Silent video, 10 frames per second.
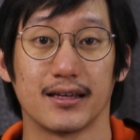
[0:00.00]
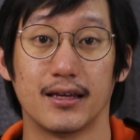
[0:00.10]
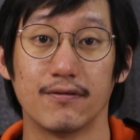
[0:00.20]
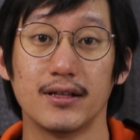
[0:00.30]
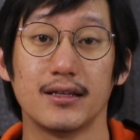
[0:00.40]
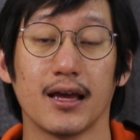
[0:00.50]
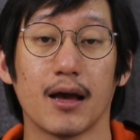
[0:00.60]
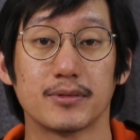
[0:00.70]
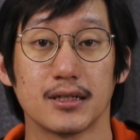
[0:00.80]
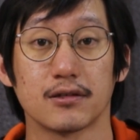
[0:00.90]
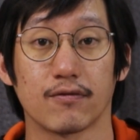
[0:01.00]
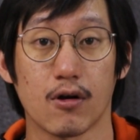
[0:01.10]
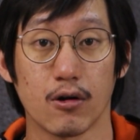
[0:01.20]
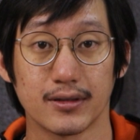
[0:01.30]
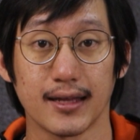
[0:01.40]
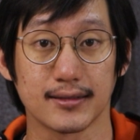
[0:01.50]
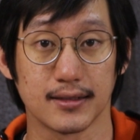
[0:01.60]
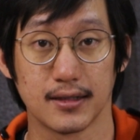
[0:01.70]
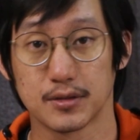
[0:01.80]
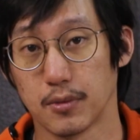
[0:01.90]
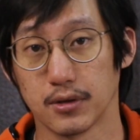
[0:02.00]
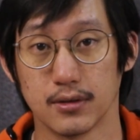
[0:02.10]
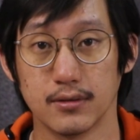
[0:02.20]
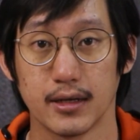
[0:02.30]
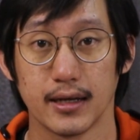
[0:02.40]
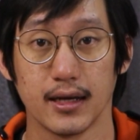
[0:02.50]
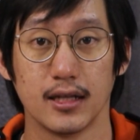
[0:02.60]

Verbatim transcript: Given the absence of context in this model,